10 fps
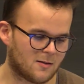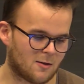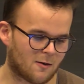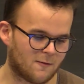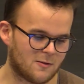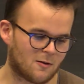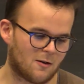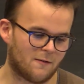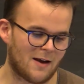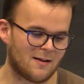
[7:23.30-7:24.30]
Geography
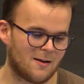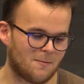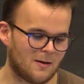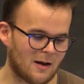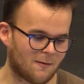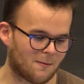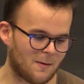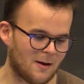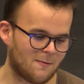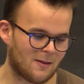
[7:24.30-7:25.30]
Journal of Antipodes. I was
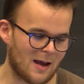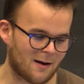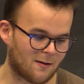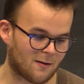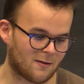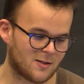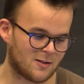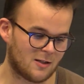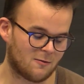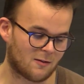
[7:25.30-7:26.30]
speaking with the editor, and
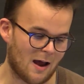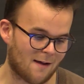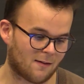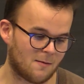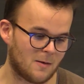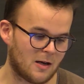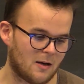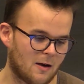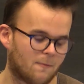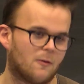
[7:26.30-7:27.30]
she was asking
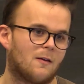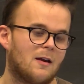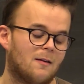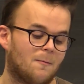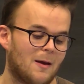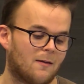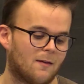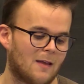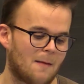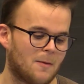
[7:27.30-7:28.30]
me if there's any
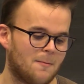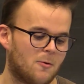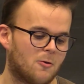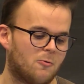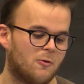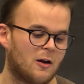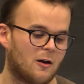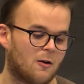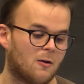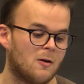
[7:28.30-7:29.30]
spaces that people
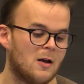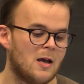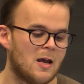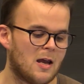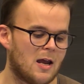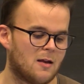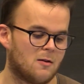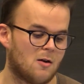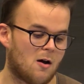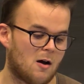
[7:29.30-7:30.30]
queer
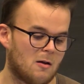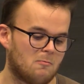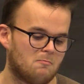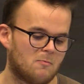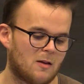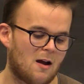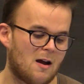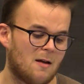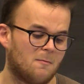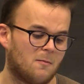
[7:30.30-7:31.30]
in
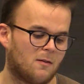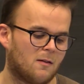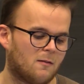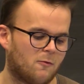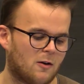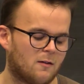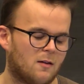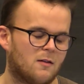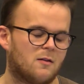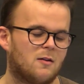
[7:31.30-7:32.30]
non-times. For
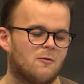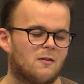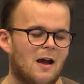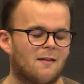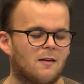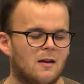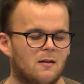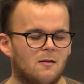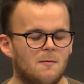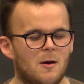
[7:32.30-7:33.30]
instance, she was
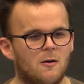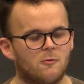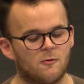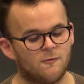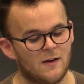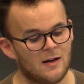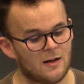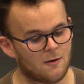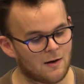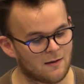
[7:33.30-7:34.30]
asking about
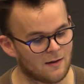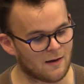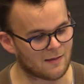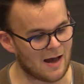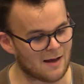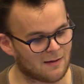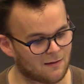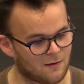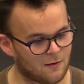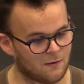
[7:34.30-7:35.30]
graffiti or anything like that
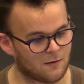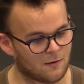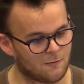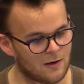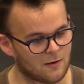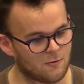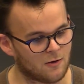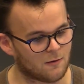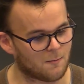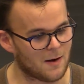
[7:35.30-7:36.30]
that's used as a way to
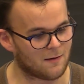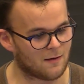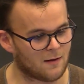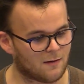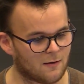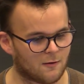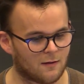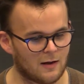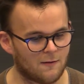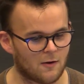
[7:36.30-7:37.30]
queer spaces, and
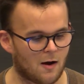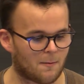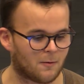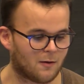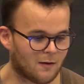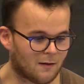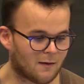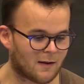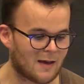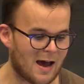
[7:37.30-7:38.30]
there's even
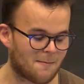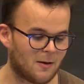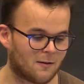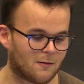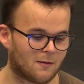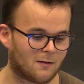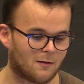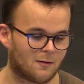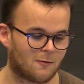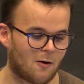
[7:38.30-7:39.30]
opportunities like that because there's such
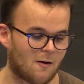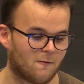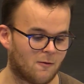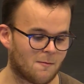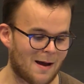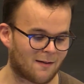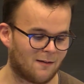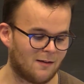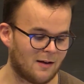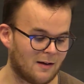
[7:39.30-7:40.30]
a strong form of
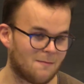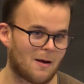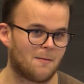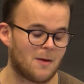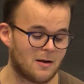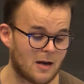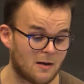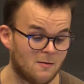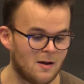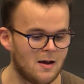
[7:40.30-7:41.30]
masculinity, in my
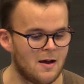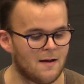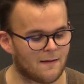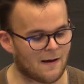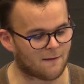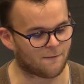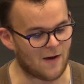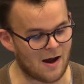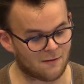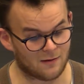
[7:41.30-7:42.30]
opinion, that is
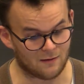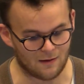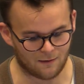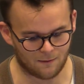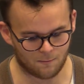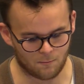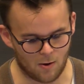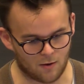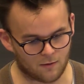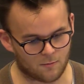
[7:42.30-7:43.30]
found in this
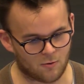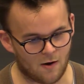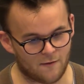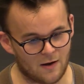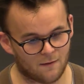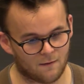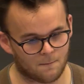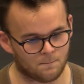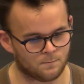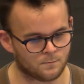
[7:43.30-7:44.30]
part of the province.